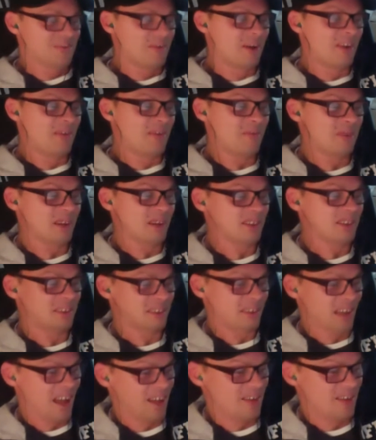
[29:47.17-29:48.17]

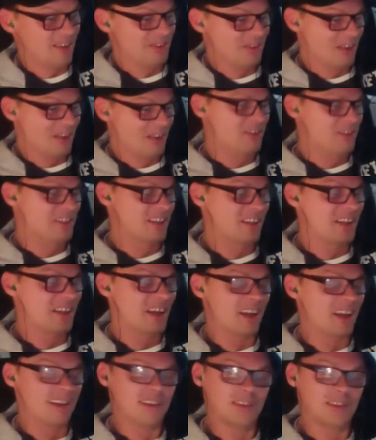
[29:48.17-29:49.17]
but having
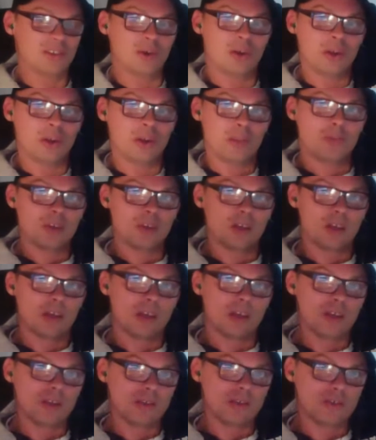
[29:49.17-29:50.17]
said that,
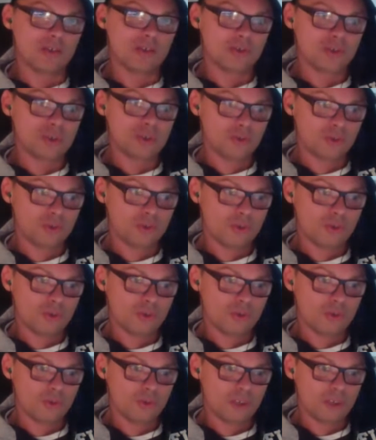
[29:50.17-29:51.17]
to
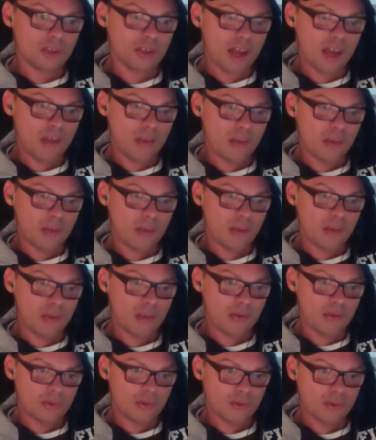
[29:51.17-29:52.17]
be able
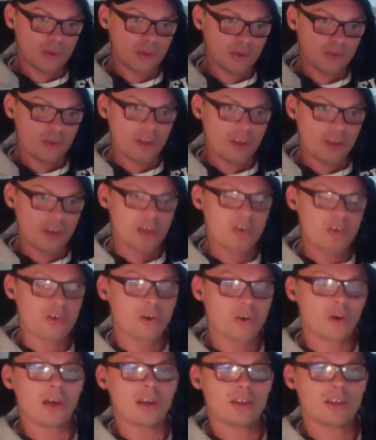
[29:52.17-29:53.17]
to convey your
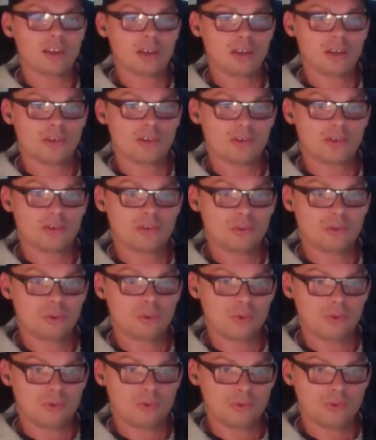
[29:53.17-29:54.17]
own ideas
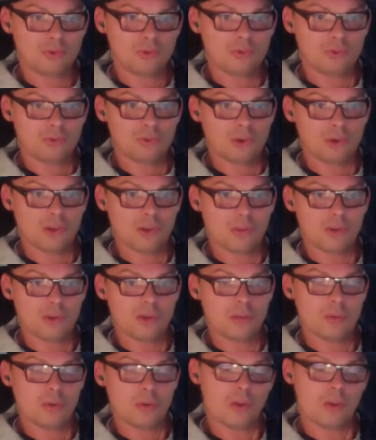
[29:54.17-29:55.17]
to other
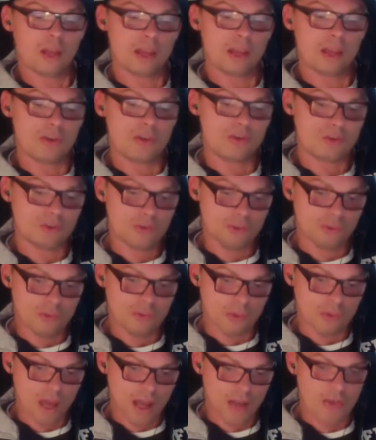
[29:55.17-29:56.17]
people, and to
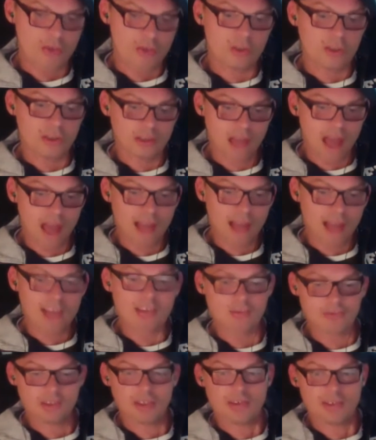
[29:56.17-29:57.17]
actually
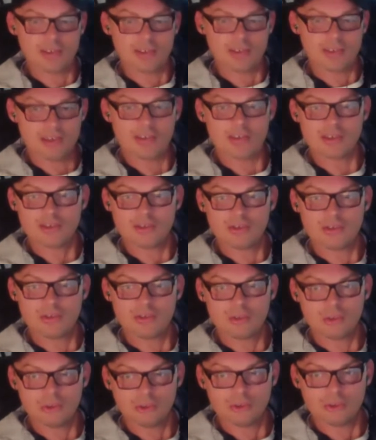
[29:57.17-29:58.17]
actively listen
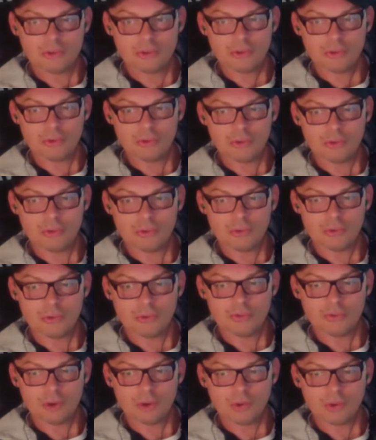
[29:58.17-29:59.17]
to
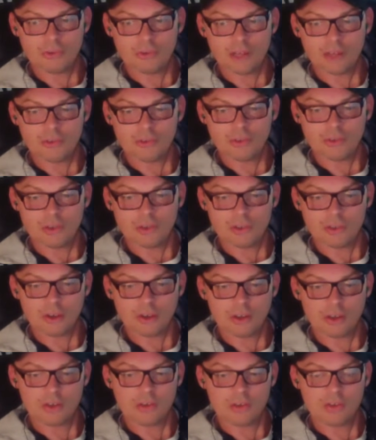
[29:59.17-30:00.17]
folks that you are
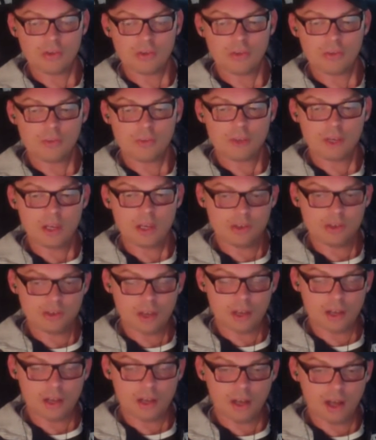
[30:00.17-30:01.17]
talking to is
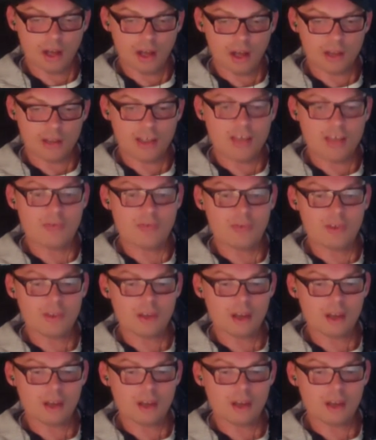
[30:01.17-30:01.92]
a key